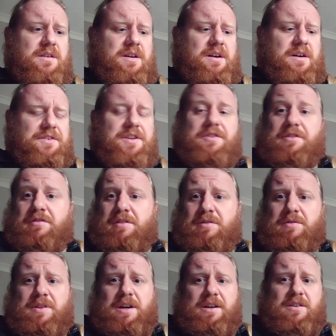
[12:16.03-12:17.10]
I don't agree
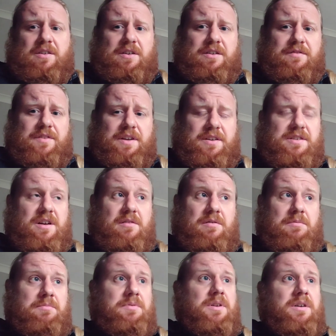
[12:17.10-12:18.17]
with that kind of thing.
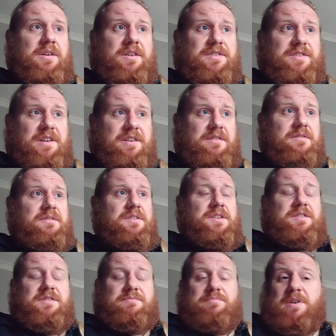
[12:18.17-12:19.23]
So, like I said,
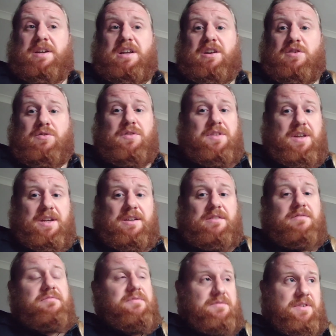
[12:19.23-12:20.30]
spreading a good thing
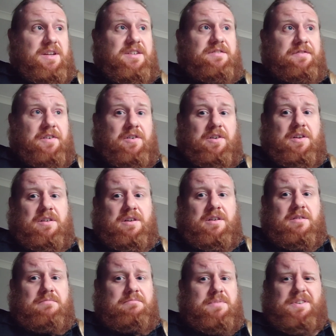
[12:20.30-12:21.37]
is fine,
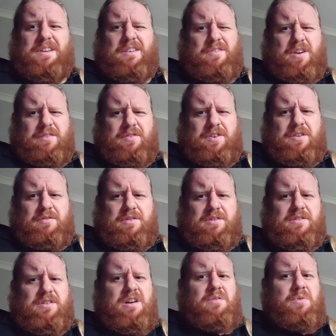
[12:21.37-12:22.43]
but don't overdo
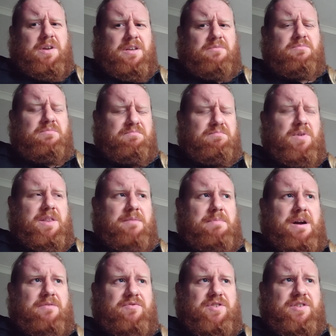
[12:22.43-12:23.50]
it. Know where the
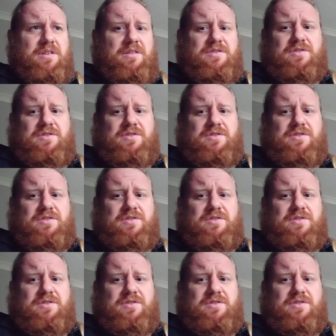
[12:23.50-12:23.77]
boundaries are.